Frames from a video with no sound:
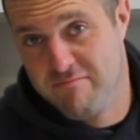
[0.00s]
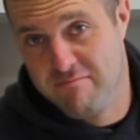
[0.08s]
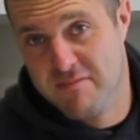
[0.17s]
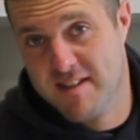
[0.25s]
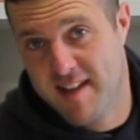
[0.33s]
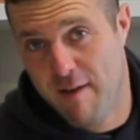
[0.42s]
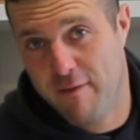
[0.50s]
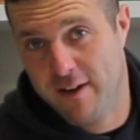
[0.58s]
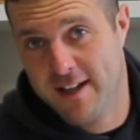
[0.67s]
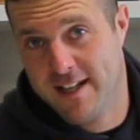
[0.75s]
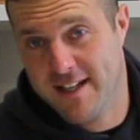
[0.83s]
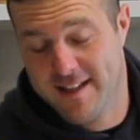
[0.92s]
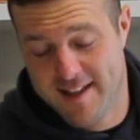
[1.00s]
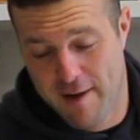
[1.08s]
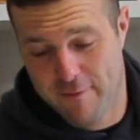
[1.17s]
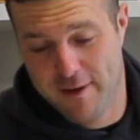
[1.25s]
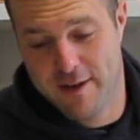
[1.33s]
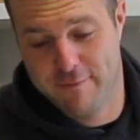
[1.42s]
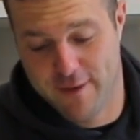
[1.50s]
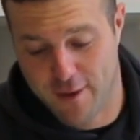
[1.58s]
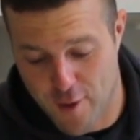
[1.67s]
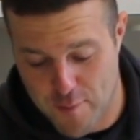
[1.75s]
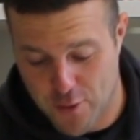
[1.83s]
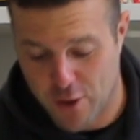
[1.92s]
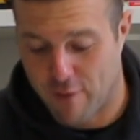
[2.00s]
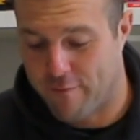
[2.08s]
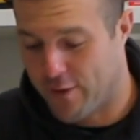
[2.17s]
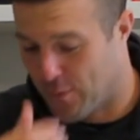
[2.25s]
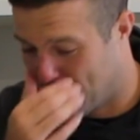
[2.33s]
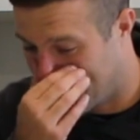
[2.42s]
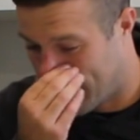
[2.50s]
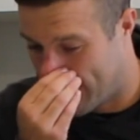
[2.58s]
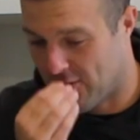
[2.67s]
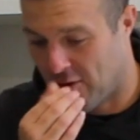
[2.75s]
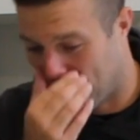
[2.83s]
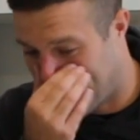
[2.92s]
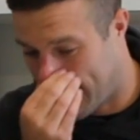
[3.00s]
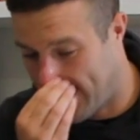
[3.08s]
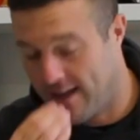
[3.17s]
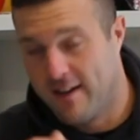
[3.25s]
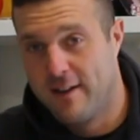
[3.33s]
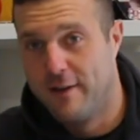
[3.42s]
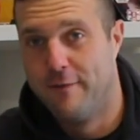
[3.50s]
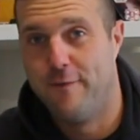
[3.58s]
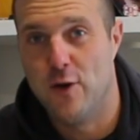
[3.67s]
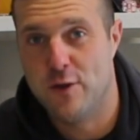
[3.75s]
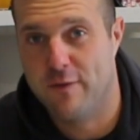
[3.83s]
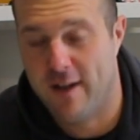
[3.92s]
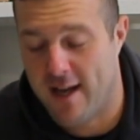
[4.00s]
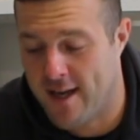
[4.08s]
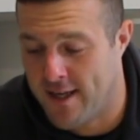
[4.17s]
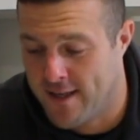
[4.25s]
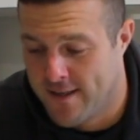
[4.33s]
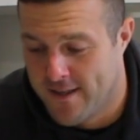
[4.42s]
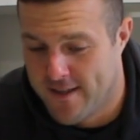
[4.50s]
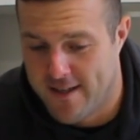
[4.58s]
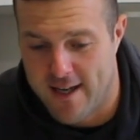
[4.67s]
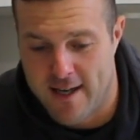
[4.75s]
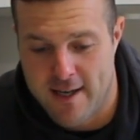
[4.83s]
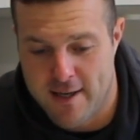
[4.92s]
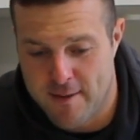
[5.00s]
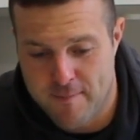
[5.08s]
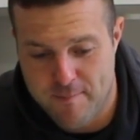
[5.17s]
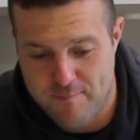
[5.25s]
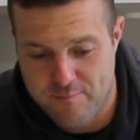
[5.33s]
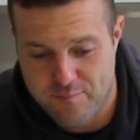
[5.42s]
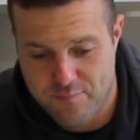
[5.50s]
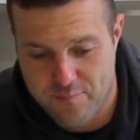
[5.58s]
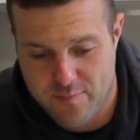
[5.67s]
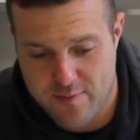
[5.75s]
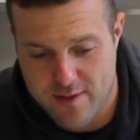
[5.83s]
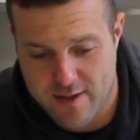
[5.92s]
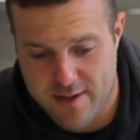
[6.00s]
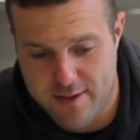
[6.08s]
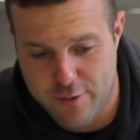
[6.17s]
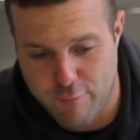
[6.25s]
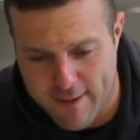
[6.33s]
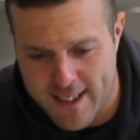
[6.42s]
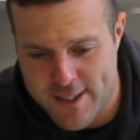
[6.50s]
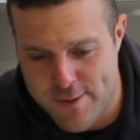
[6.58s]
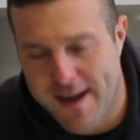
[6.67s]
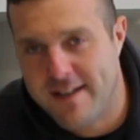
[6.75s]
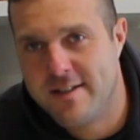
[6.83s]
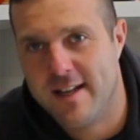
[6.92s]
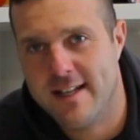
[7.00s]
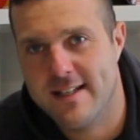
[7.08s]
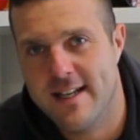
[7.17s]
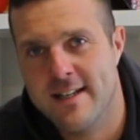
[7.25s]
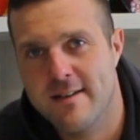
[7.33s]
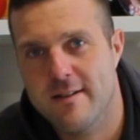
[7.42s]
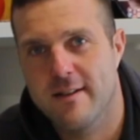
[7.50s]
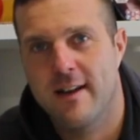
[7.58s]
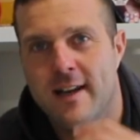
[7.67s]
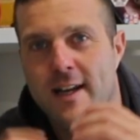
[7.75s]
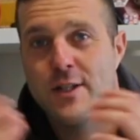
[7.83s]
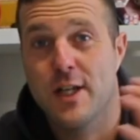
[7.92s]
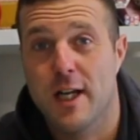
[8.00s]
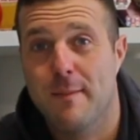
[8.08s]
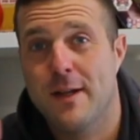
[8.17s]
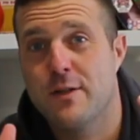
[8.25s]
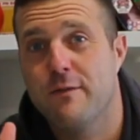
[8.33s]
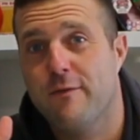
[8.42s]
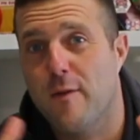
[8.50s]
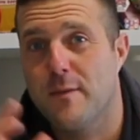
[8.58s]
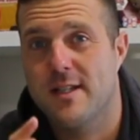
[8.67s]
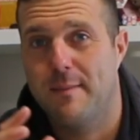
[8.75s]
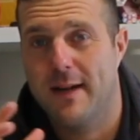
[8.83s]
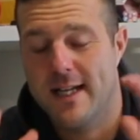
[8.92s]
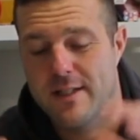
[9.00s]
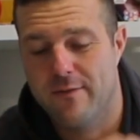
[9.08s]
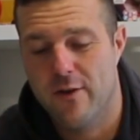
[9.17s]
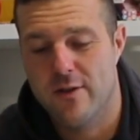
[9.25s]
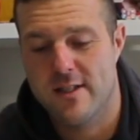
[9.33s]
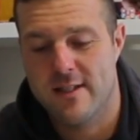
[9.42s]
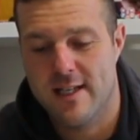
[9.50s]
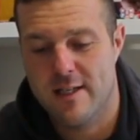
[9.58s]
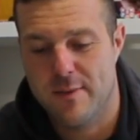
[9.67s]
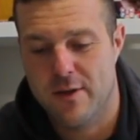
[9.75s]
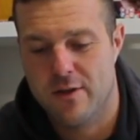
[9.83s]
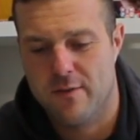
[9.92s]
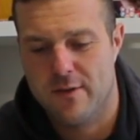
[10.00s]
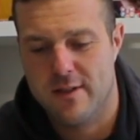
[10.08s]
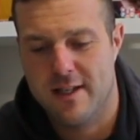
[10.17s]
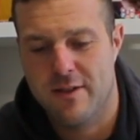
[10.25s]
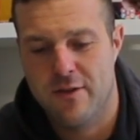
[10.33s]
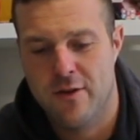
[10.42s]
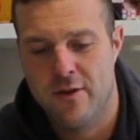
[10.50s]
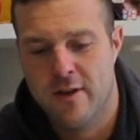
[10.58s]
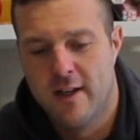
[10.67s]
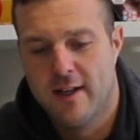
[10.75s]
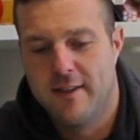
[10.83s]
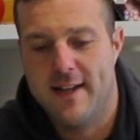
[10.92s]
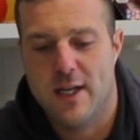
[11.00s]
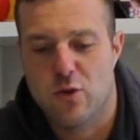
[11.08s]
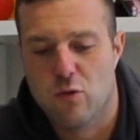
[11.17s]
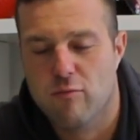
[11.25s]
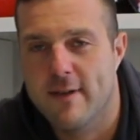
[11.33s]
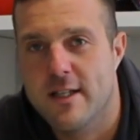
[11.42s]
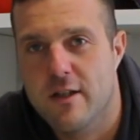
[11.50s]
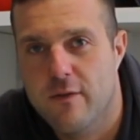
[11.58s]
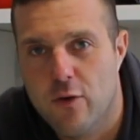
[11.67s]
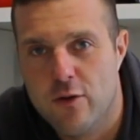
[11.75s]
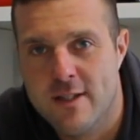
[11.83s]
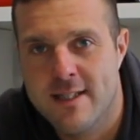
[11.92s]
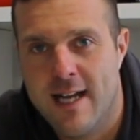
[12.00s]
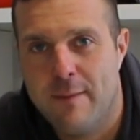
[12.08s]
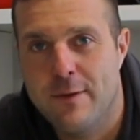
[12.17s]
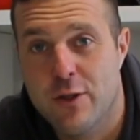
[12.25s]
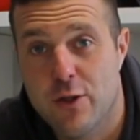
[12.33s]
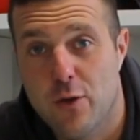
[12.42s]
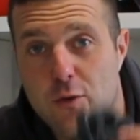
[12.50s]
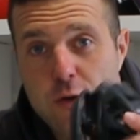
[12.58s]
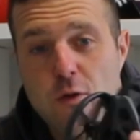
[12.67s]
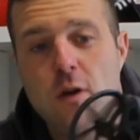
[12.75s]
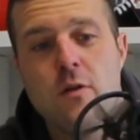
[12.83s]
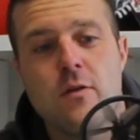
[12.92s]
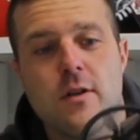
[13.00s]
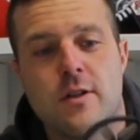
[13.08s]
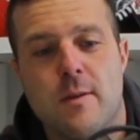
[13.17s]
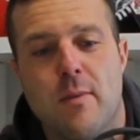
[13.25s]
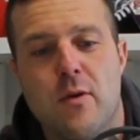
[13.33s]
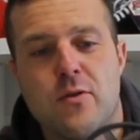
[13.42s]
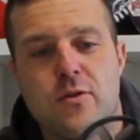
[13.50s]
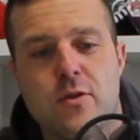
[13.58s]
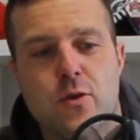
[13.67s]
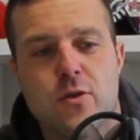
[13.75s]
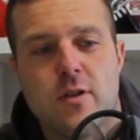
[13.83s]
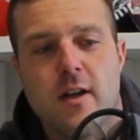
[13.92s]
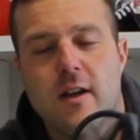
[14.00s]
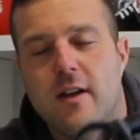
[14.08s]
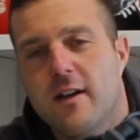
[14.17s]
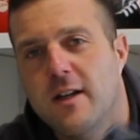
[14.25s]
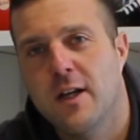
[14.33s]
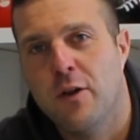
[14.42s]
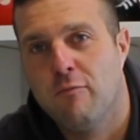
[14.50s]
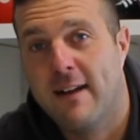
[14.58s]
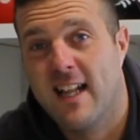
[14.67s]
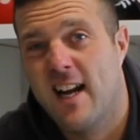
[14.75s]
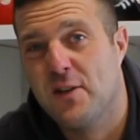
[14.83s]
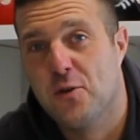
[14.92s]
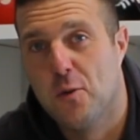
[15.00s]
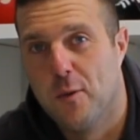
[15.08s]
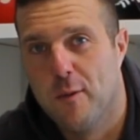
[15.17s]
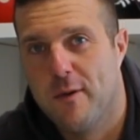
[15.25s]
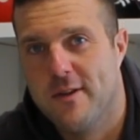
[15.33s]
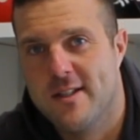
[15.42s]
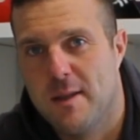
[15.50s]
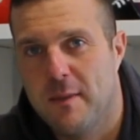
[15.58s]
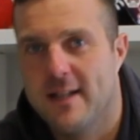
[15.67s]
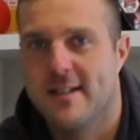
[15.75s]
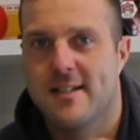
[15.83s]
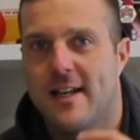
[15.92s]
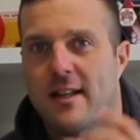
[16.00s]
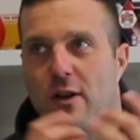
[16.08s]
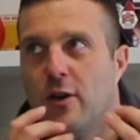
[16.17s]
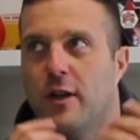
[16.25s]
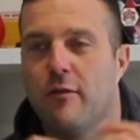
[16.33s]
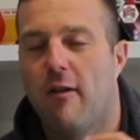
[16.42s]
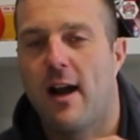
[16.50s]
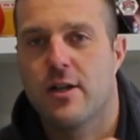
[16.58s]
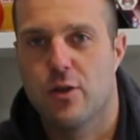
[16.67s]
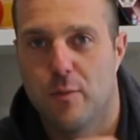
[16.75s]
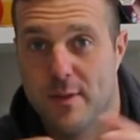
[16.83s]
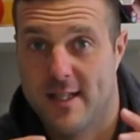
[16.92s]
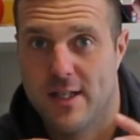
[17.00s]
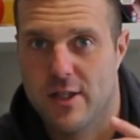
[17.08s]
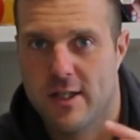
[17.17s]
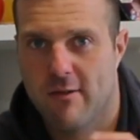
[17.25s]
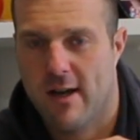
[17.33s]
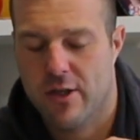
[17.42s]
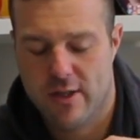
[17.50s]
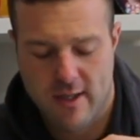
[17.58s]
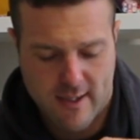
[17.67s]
definitely feel a lot more confident with this already. First flight, the realism has set in, as you can imagine, from the simulator versus this, because obviously the actual risk of causing damage to the drone, as opposed to just, you know, the red lines coming up on the simulator saying that, oh, you crashed or potentially crashed.